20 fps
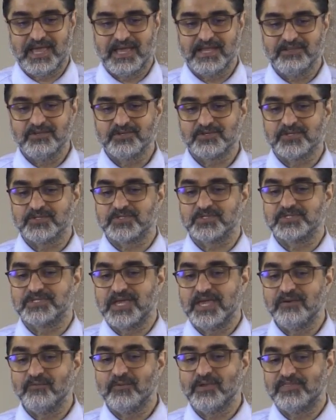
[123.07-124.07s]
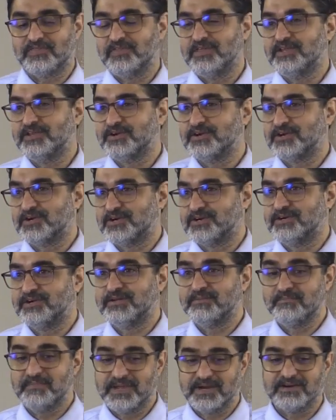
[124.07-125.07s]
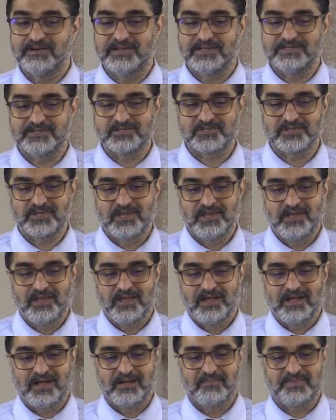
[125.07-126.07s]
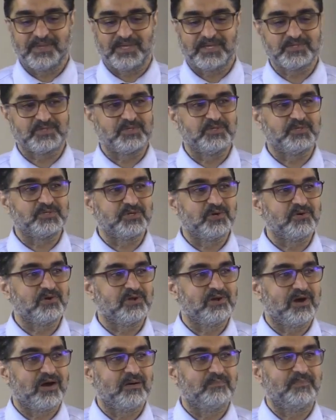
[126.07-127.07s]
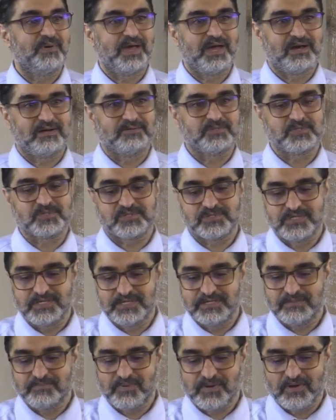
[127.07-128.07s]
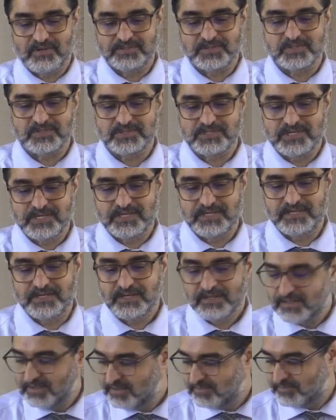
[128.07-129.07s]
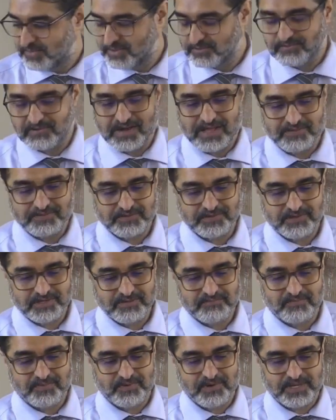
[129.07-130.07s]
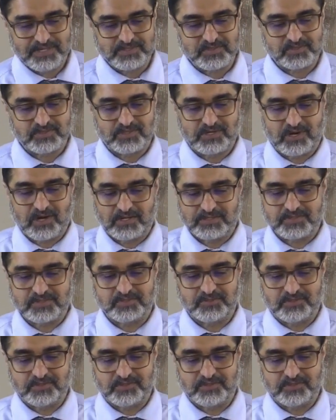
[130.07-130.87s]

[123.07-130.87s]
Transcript: and you should stay within your current marriage because you don't compound sin upon sin, but rather embrace God's